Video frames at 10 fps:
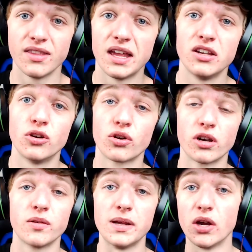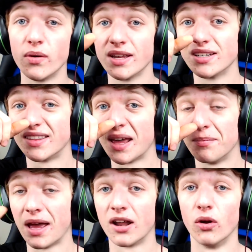then you're going to be going into
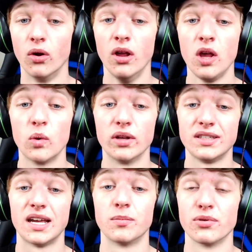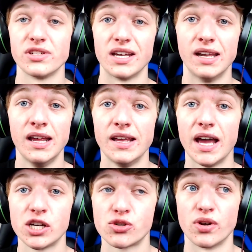that battle with 10%
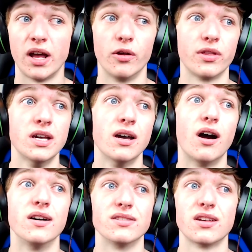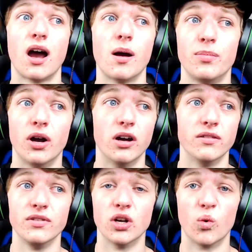extra health on top
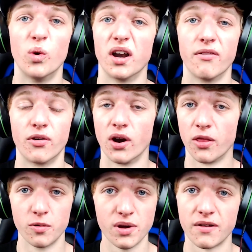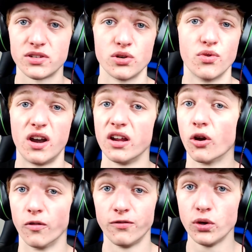of, you know, whatever other buffs you're
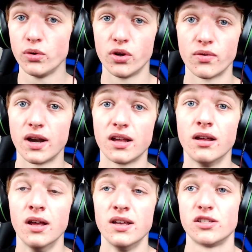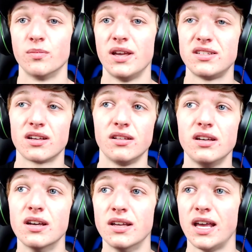running or food you're running. So
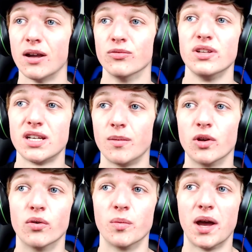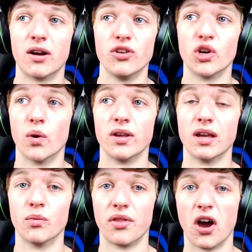basically, every time you go in battle, you're
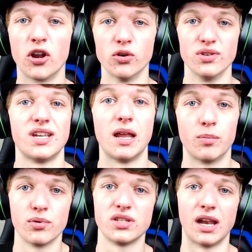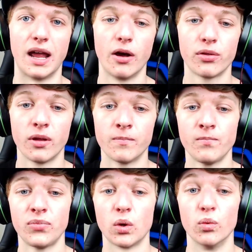going in with 110% health,
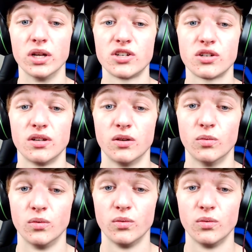which